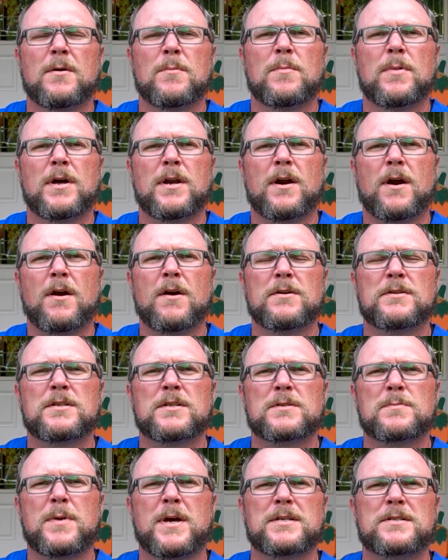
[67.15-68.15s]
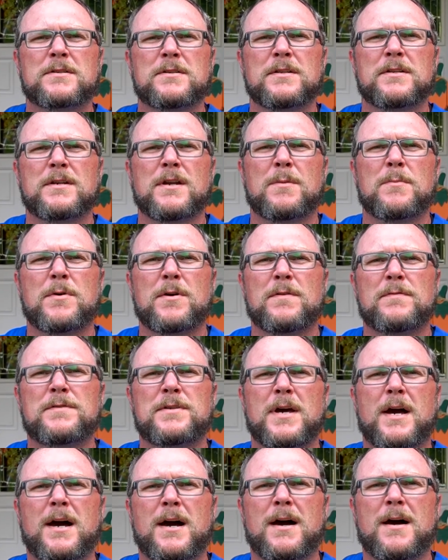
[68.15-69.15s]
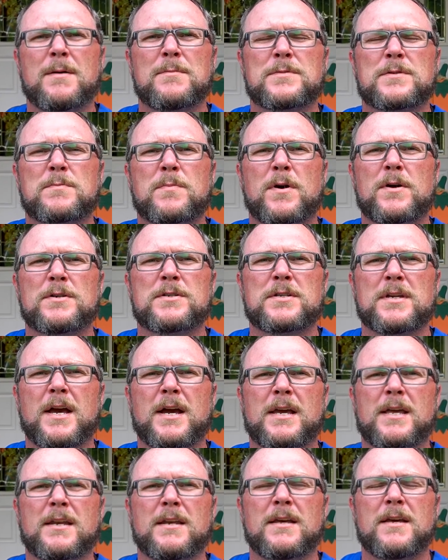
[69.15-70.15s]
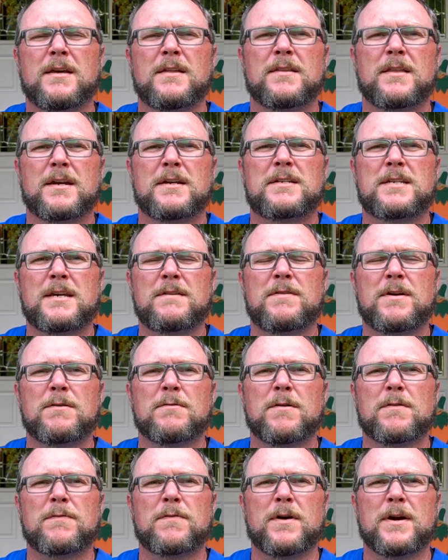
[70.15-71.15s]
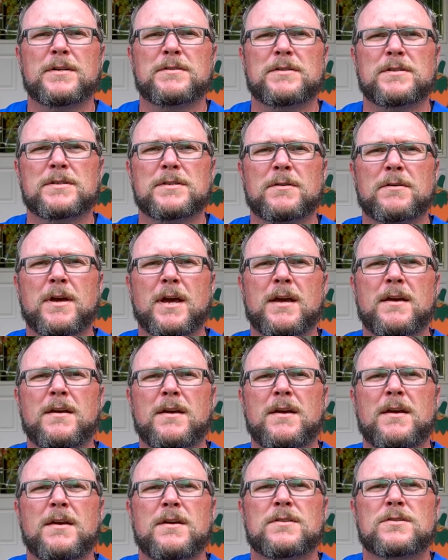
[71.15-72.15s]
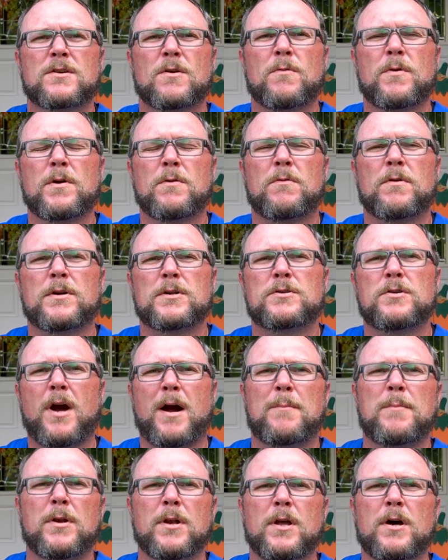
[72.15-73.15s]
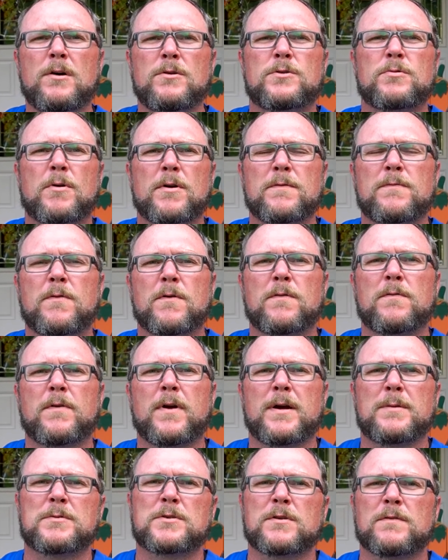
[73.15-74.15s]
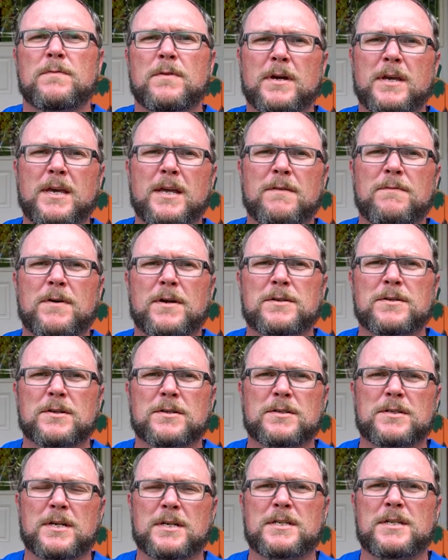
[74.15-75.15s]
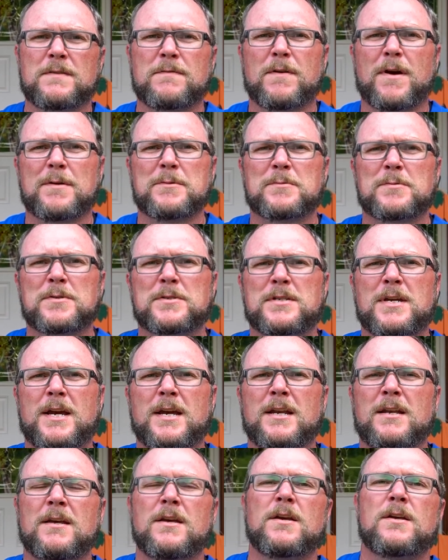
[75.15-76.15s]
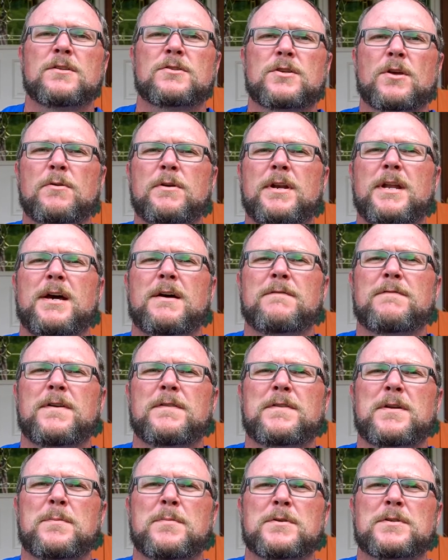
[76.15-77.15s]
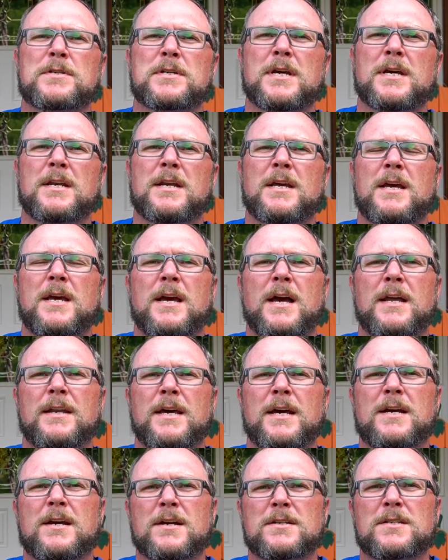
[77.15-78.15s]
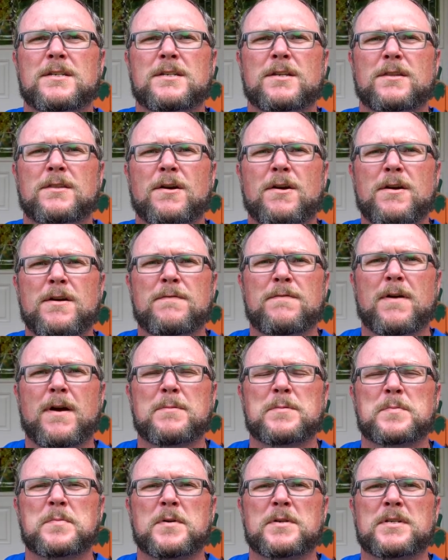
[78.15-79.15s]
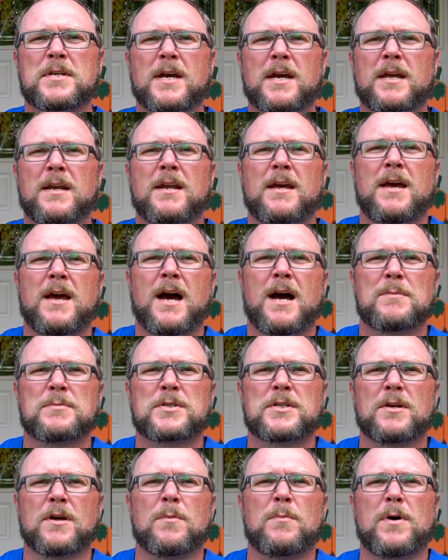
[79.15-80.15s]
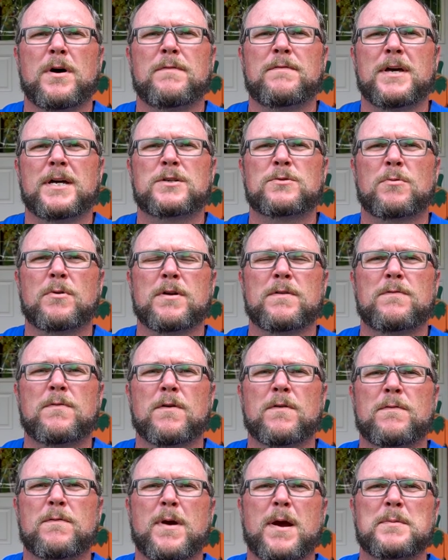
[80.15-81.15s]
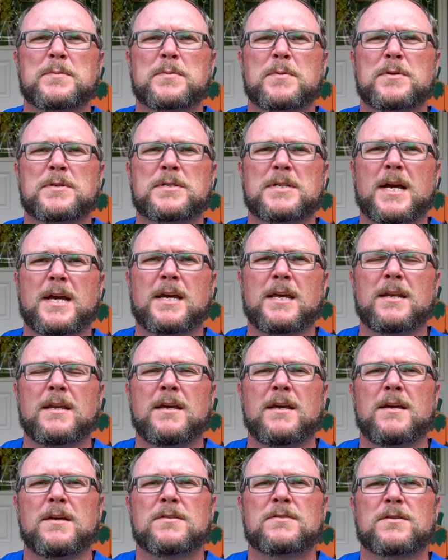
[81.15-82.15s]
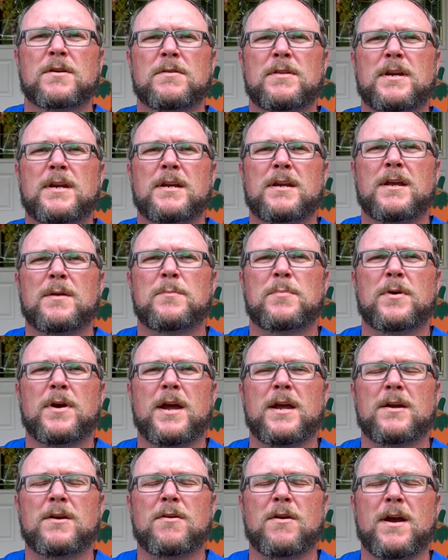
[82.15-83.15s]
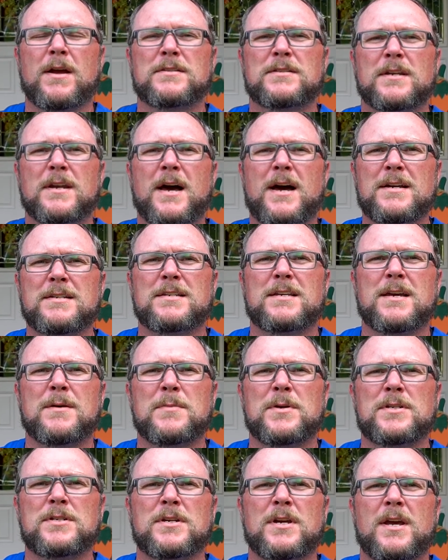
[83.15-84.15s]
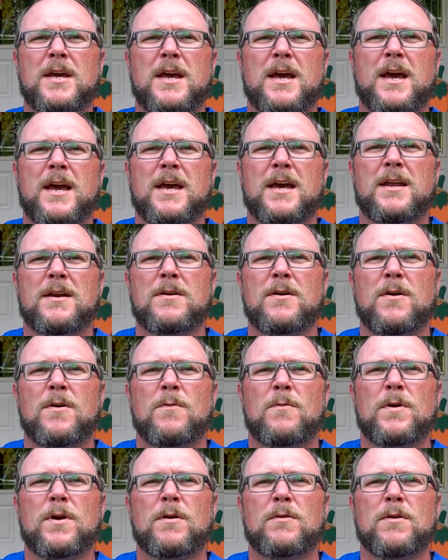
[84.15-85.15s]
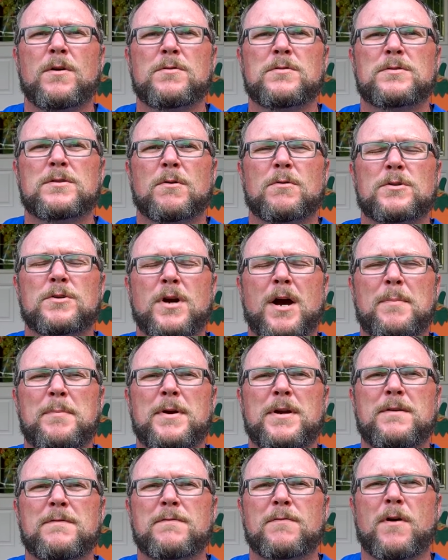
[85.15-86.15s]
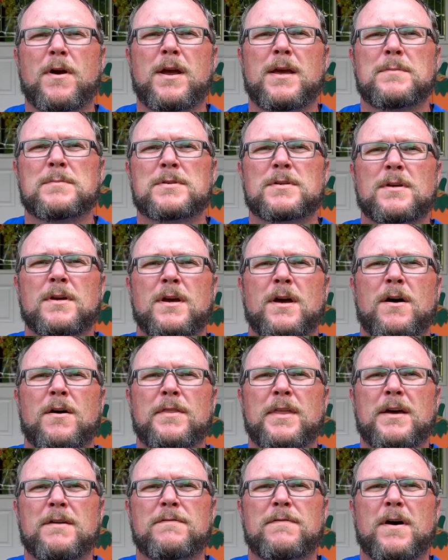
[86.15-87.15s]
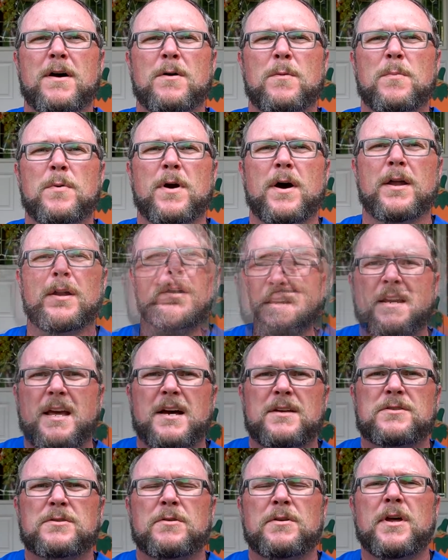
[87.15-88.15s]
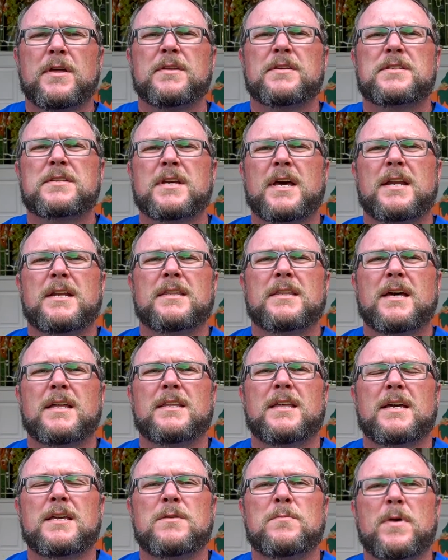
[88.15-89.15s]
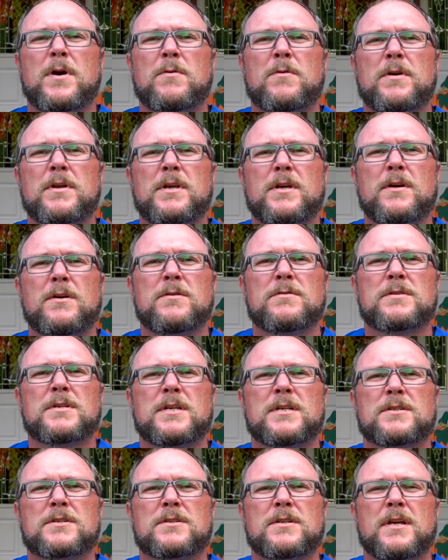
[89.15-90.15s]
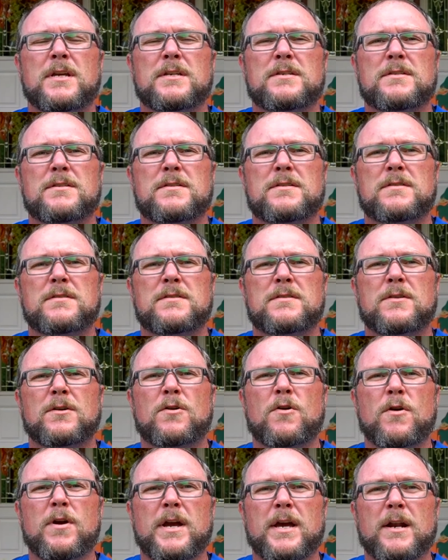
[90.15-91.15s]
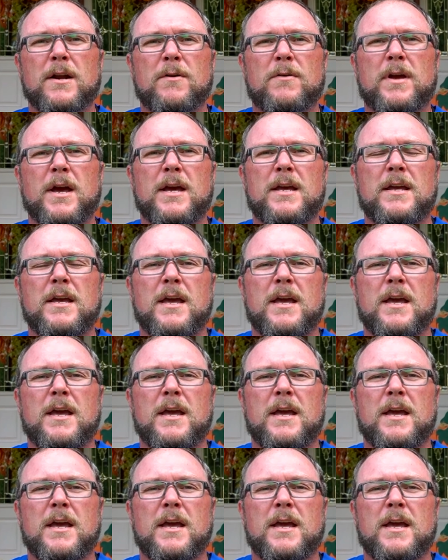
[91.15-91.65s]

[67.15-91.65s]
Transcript: But hertz is basically the number of times per second that a TV refreshes, okay? So we don't want to drop below 24 frames. So if I took 60 frames per second, slowed it down 50%, and that cuts it to 30 frames per second, I'm still above that 24 frames per second so that it creates a nice image and we don't lose or drop any frames on that final product. Now, so another setting that you may want to use is the grid, okay?